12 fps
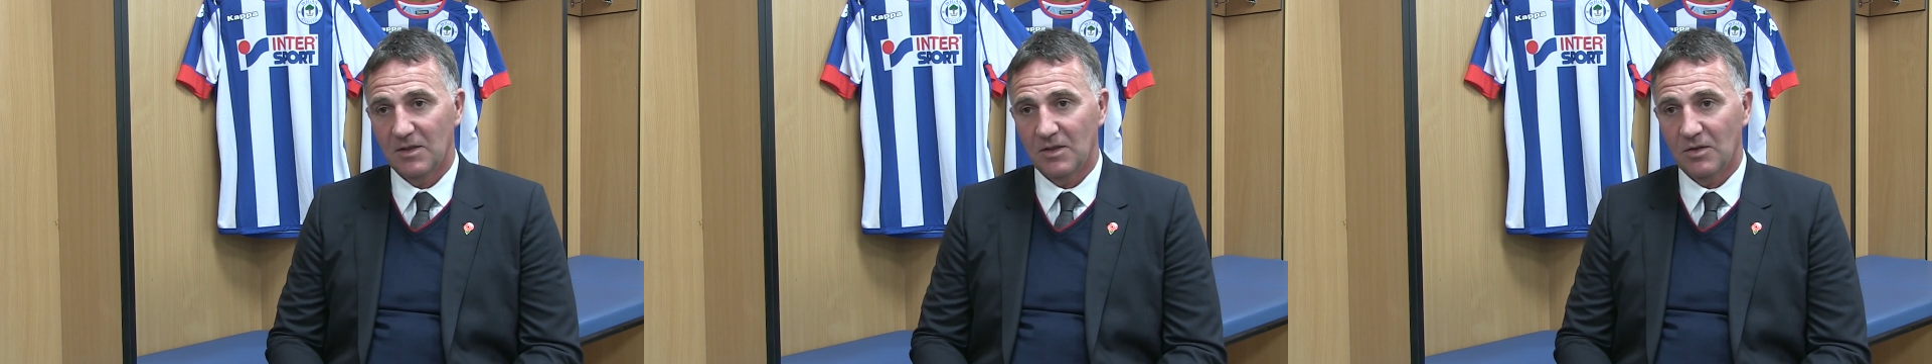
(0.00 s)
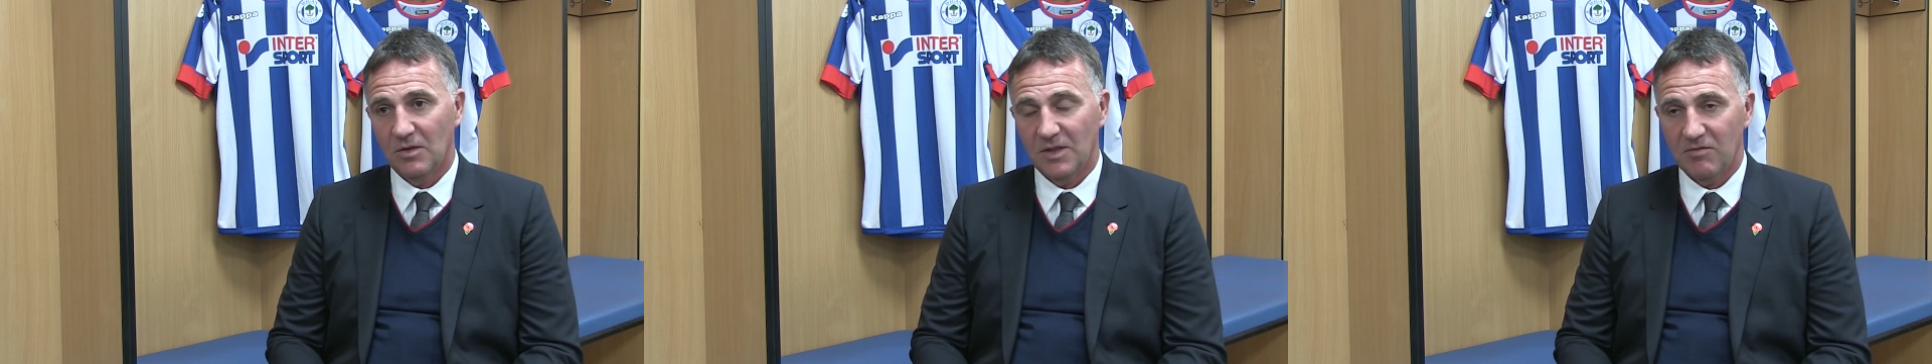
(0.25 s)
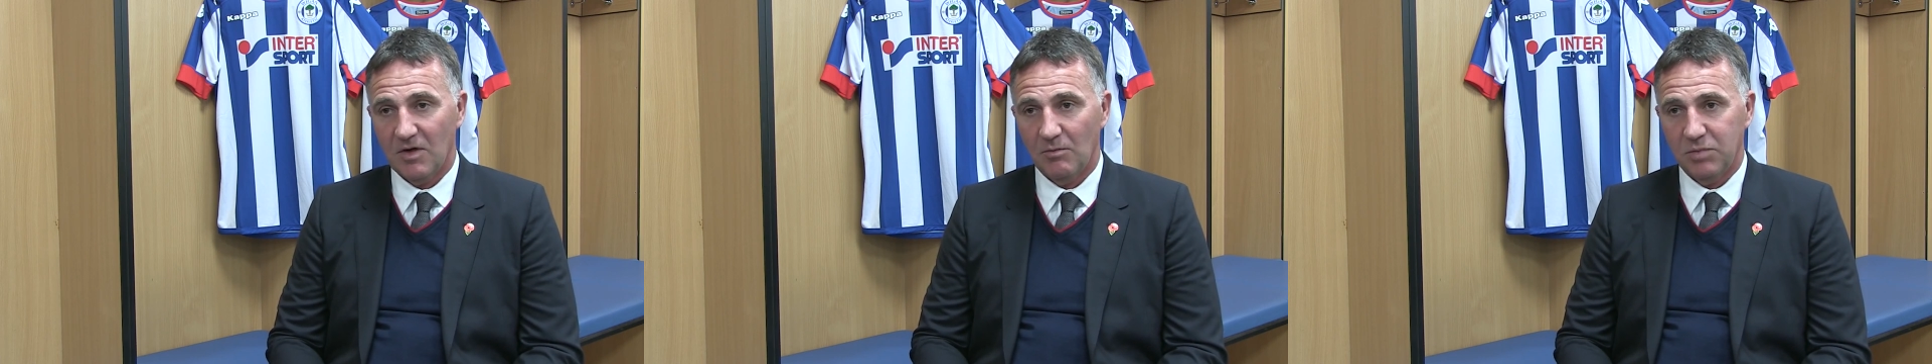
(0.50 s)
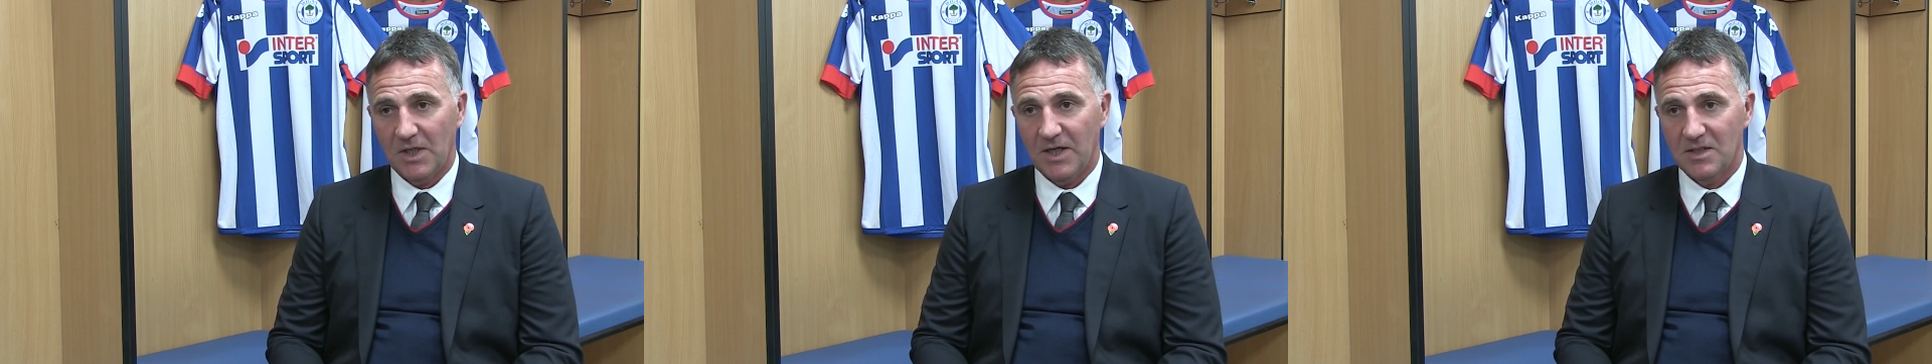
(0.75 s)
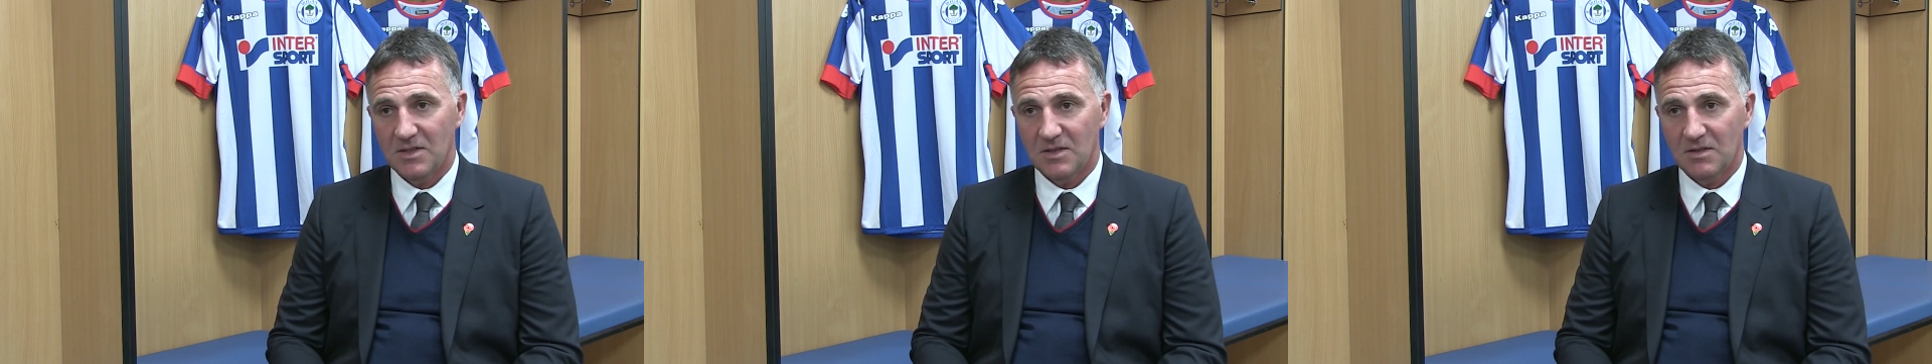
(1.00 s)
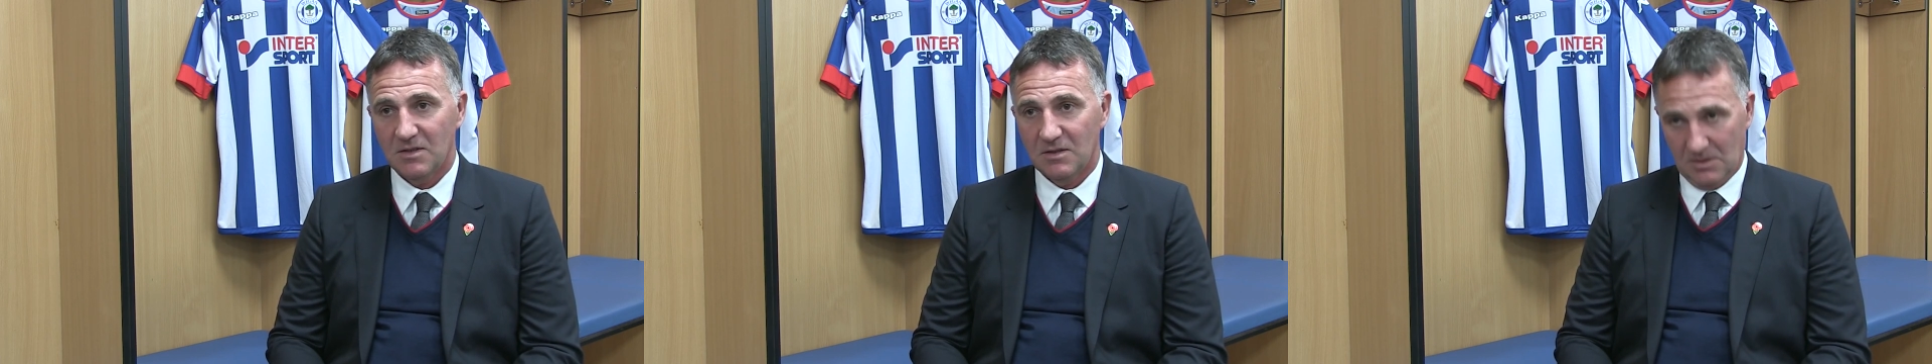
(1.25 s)
you know, and they've got
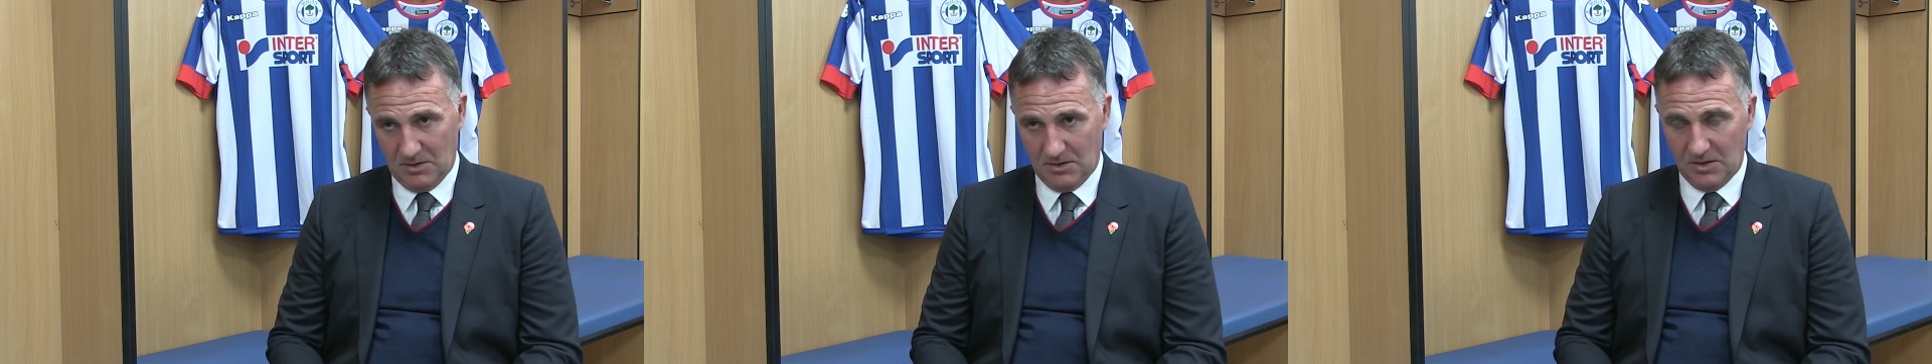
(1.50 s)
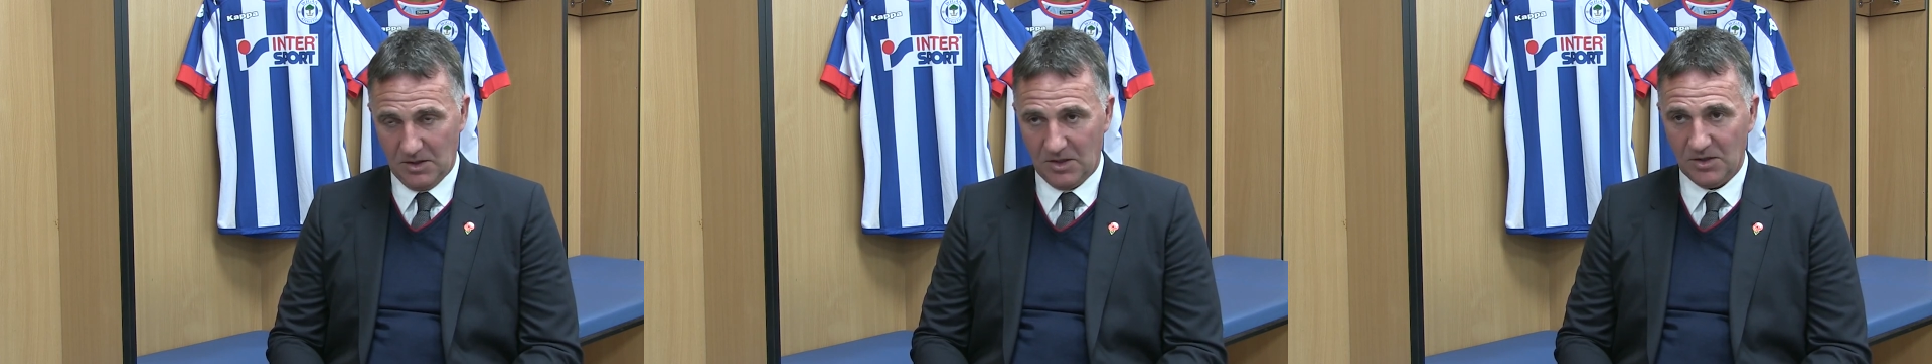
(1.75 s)
players that